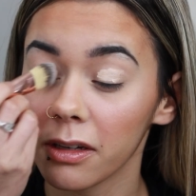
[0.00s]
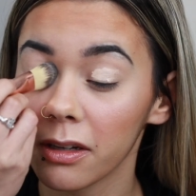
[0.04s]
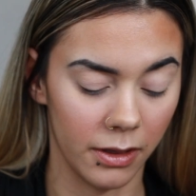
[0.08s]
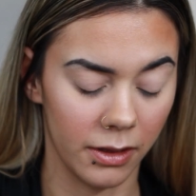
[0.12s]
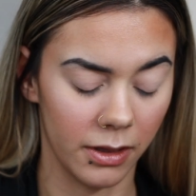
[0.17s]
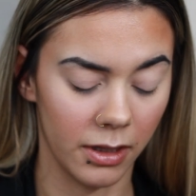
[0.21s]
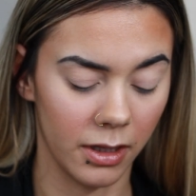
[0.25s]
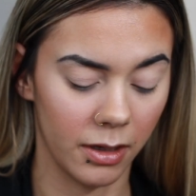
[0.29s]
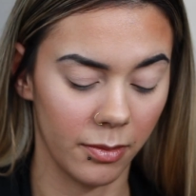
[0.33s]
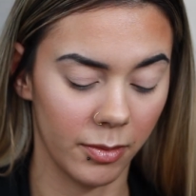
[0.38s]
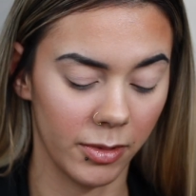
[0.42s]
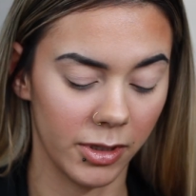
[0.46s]
and
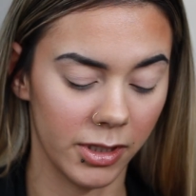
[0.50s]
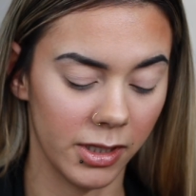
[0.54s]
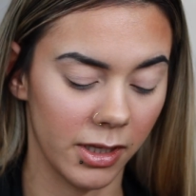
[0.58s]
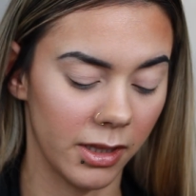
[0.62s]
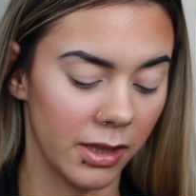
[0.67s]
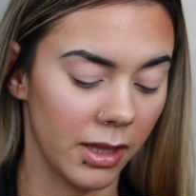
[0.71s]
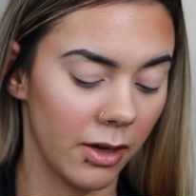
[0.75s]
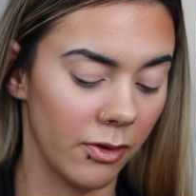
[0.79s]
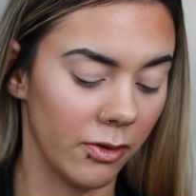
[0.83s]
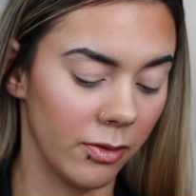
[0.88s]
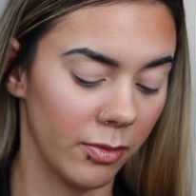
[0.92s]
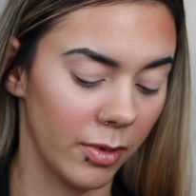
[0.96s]
then I'm going to set
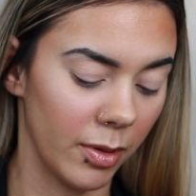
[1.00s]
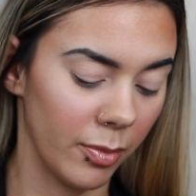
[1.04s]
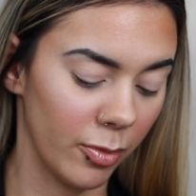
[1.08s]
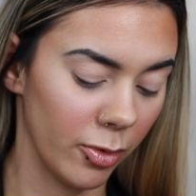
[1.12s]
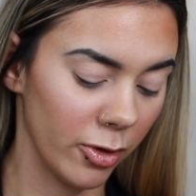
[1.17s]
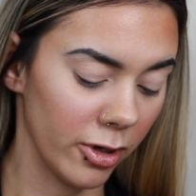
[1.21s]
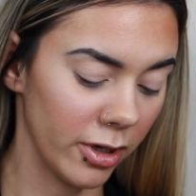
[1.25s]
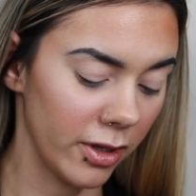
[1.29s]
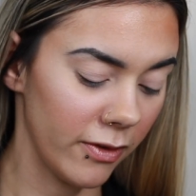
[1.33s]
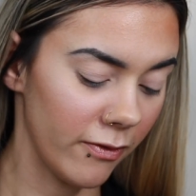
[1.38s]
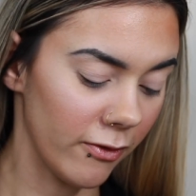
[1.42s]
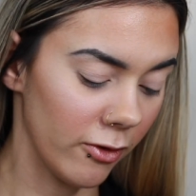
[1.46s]
that with my
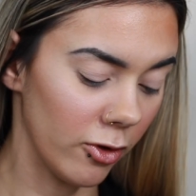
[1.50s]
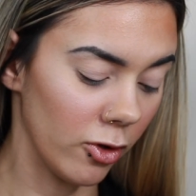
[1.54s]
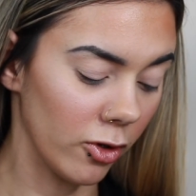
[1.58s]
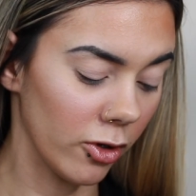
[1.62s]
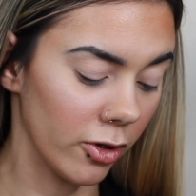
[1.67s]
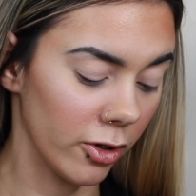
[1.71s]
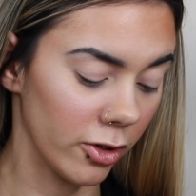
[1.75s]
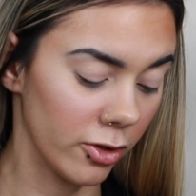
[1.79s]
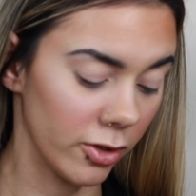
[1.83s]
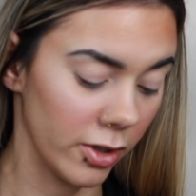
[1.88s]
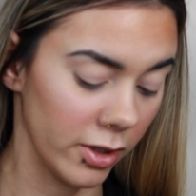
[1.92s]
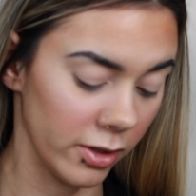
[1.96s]
Pretty
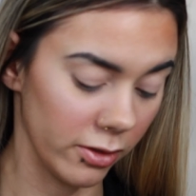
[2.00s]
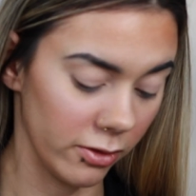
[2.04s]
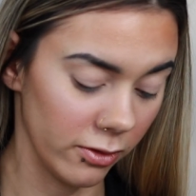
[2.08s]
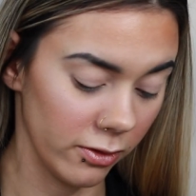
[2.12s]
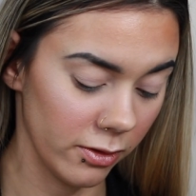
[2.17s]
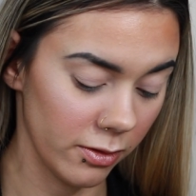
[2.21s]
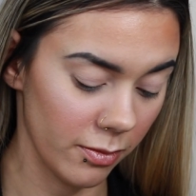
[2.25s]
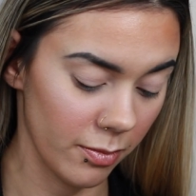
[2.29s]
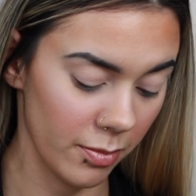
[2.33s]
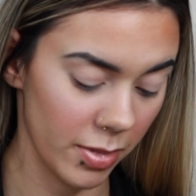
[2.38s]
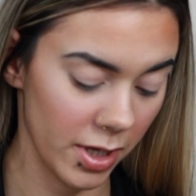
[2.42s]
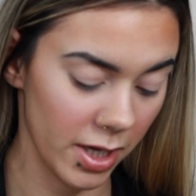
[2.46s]
Vulgar
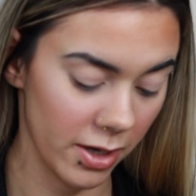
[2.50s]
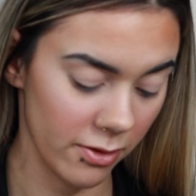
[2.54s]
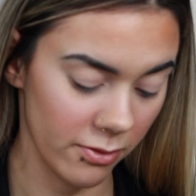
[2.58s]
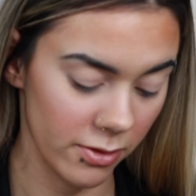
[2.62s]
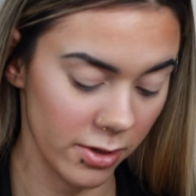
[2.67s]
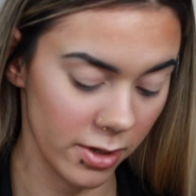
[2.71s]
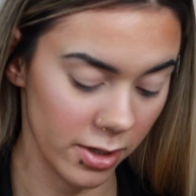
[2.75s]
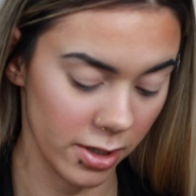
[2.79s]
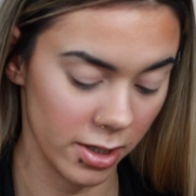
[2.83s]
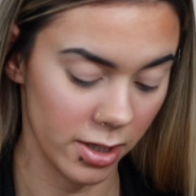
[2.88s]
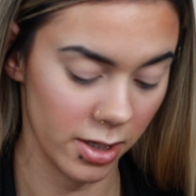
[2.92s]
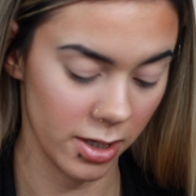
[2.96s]
translucent
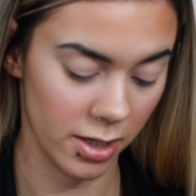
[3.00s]
powder.